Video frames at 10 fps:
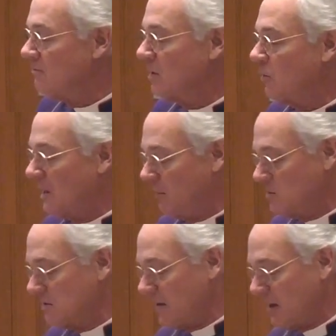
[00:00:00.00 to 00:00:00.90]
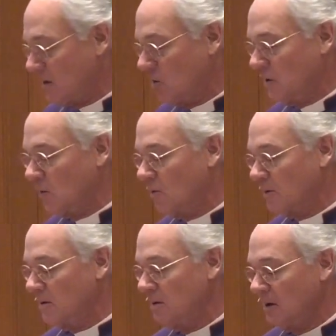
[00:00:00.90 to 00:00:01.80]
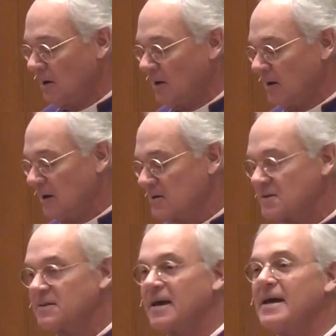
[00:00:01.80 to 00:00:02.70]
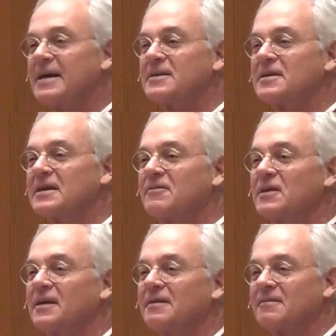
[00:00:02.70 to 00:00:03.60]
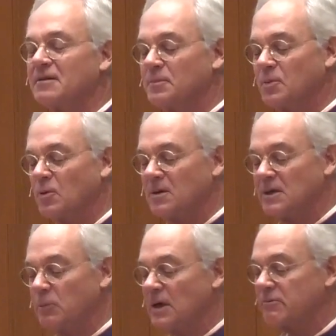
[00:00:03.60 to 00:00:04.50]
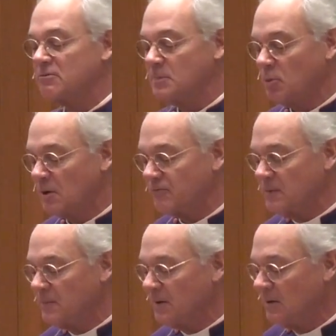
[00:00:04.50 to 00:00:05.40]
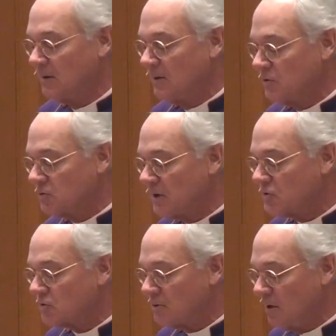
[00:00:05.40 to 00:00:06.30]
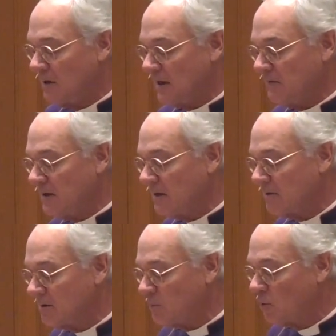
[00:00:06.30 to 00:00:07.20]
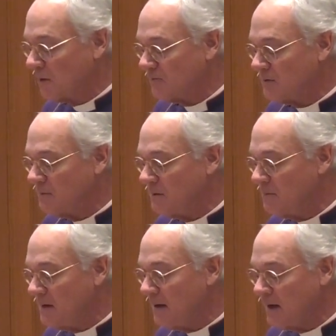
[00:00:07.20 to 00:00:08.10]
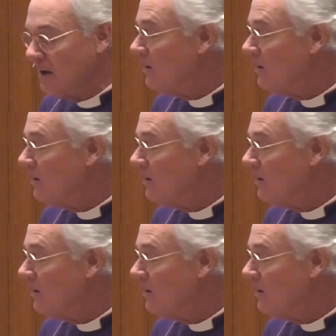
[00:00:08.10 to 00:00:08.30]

requirements of the outgoing warden is that they get to give the report. Then we'll have a report from the treasurer, and then a report from me.